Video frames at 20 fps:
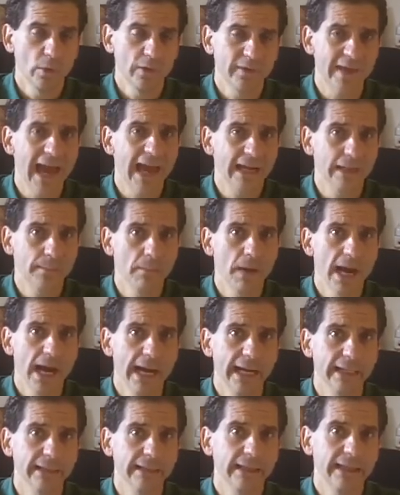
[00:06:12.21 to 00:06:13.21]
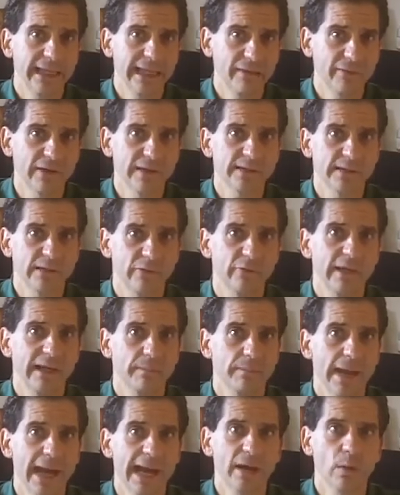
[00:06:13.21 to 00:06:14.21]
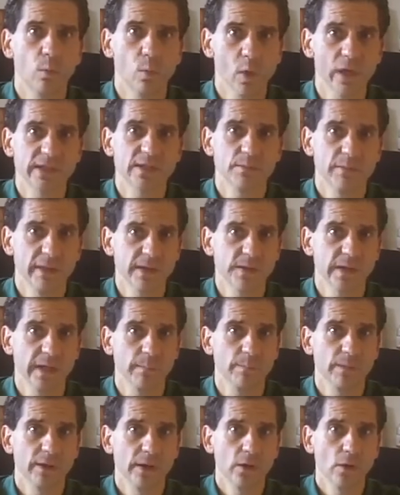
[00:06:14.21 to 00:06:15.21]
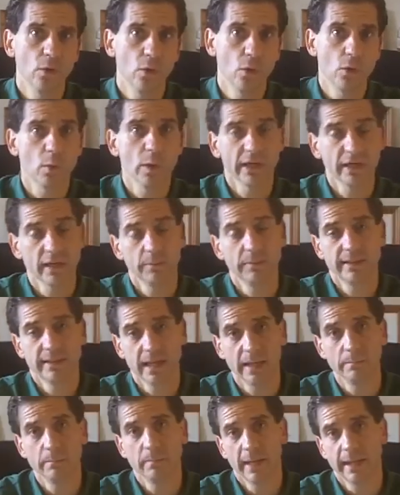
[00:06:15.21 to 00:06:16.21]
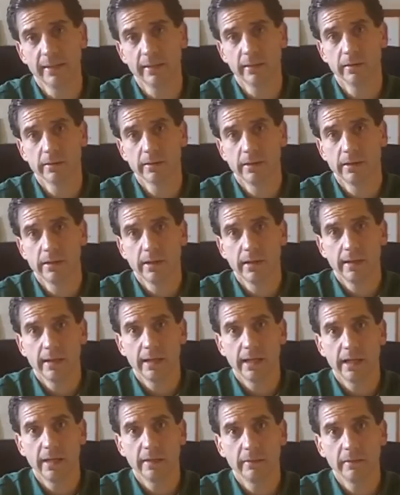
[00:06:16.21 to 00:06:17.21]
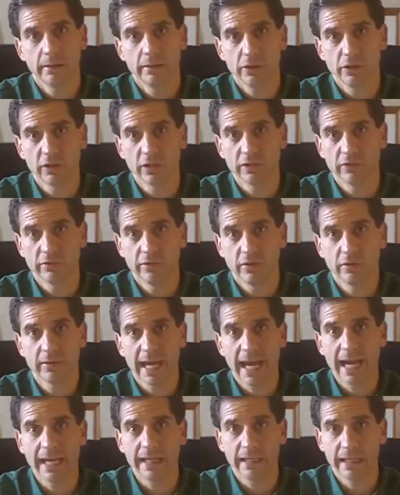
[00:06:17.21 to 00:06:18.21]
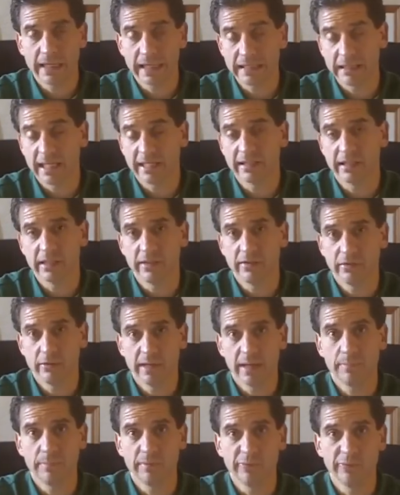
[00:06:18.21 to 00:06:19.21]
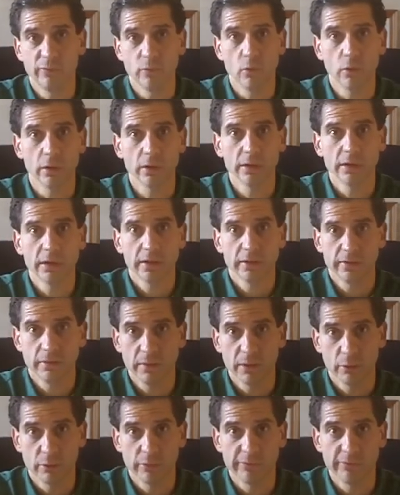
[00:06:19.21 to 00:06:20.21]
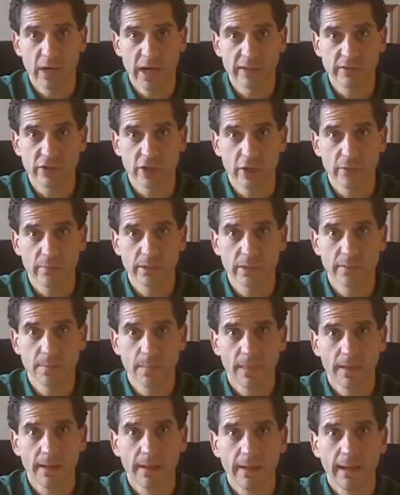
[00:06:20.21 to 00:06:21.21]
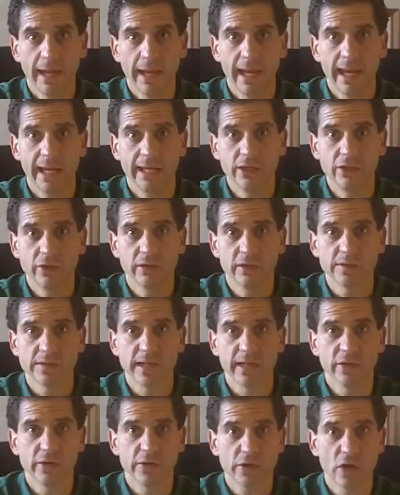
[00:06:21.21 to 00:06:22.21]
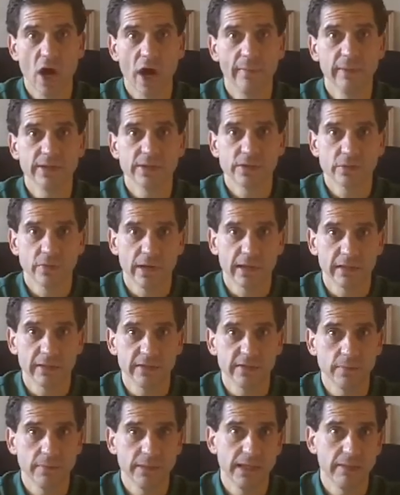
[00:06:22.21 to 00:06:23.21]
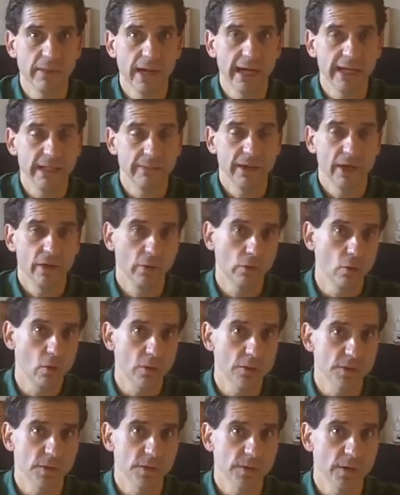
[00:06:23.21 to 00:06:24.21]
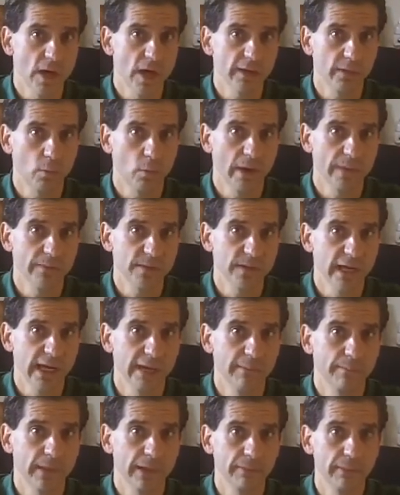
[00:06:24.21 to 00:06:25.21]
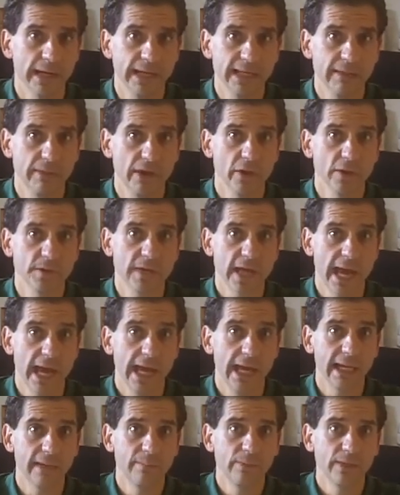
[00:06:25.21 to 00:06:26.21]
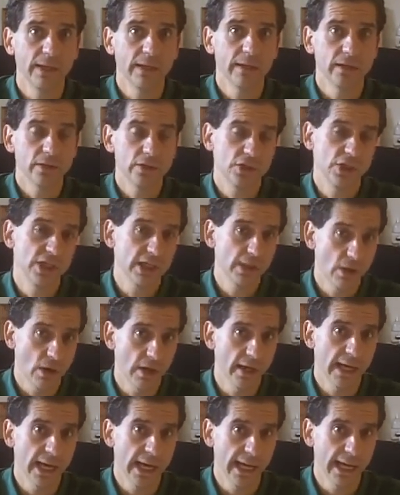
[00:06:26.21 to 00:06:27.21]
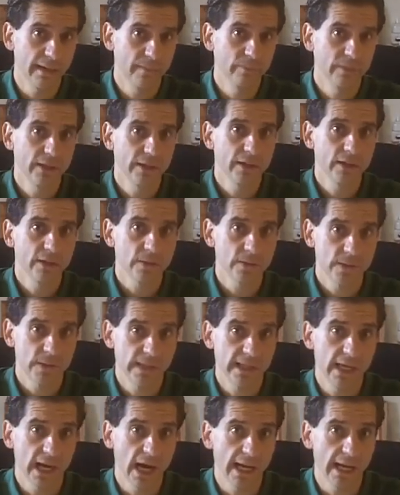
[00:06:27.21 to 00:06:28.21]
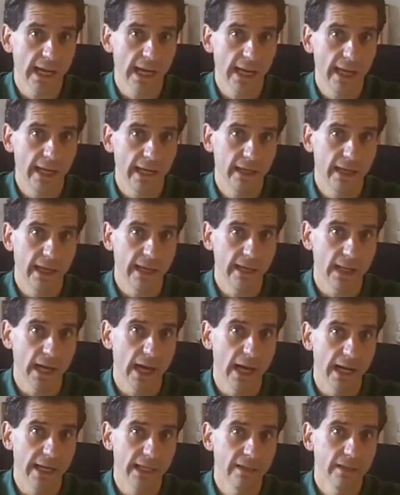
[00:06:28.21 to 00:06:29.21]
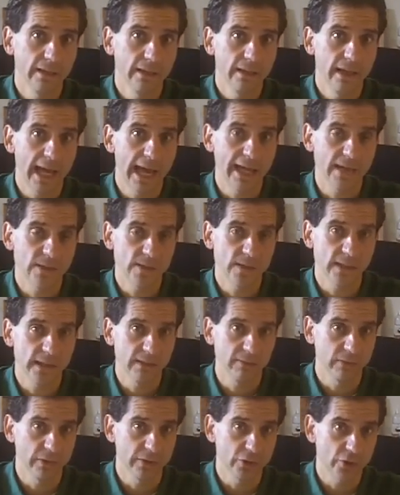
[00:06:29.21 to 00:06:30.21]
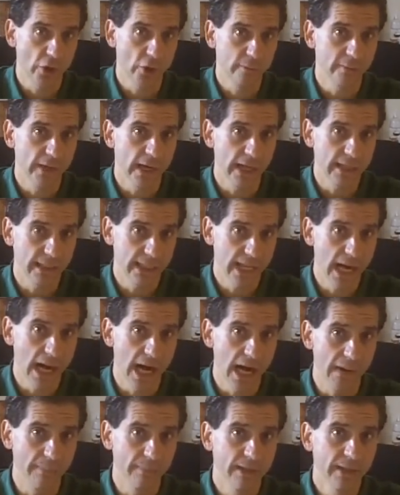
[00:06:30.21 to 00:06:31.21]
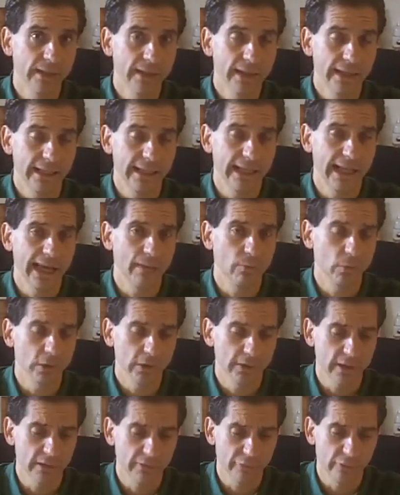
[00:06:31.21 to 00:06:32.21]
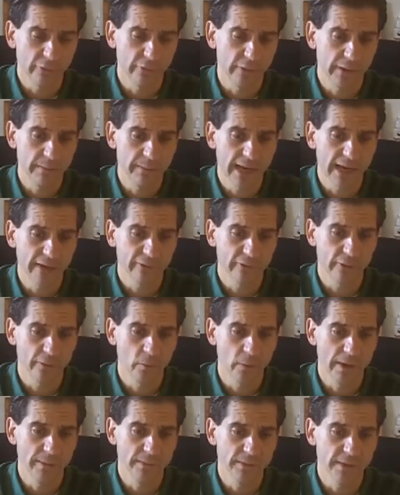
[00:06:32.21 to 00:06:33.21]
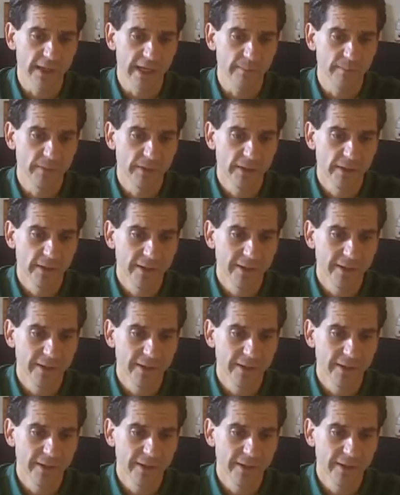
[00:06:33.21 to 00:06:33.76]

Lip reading: With that in mind, give us the feedback of what's missing or what could be done better. You can do that, and I'd like you to do that before the middle of October. And you can send those comments directly to me. My email, of course, is on the website, but my email is agrazini@cityoflatrobe.com. And again, we're looking for feedback for the website.